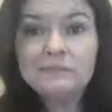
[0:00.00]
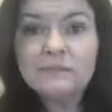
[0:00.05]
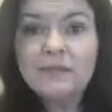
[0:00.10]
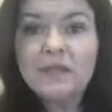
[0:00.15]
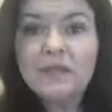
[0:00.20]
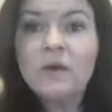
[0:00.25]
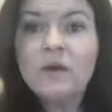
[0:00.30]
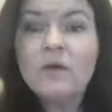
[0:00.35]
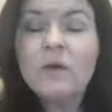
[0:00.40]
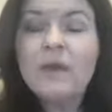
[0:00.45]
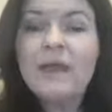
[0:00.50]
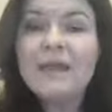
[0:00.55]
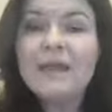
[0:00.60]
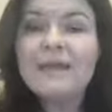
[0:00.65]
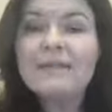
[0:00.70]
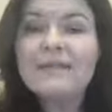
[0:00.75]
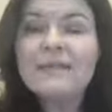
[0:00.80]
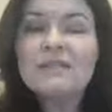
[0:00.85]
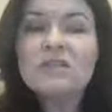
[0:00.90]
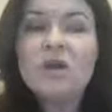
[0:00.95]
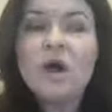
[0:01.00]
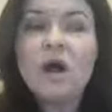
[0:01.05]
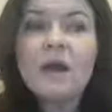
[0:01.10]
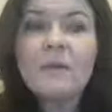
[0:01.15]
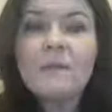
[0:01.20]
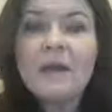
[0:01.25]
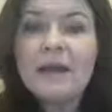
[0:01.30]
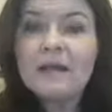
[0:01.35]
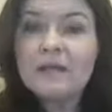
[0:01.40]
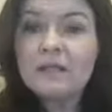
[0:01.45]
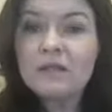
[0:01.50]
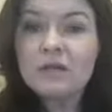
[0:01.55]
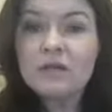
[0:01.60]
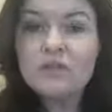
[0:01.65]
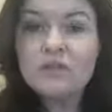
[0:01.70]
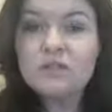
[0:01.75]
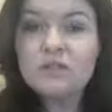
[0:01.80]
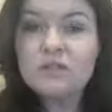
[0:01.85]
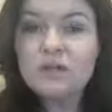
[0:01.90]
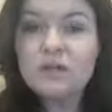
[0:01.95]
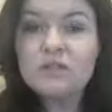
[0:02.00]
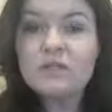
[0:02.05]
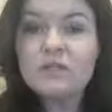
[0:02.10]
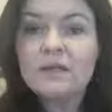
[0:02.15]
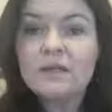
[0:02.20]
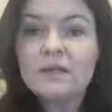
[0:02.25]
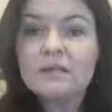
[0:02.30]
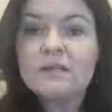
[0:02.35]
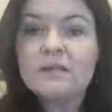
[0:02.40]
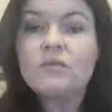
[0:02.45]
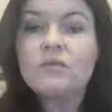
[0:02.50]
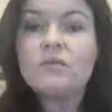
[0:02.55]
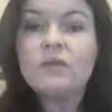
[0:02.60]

That's automatically going to start to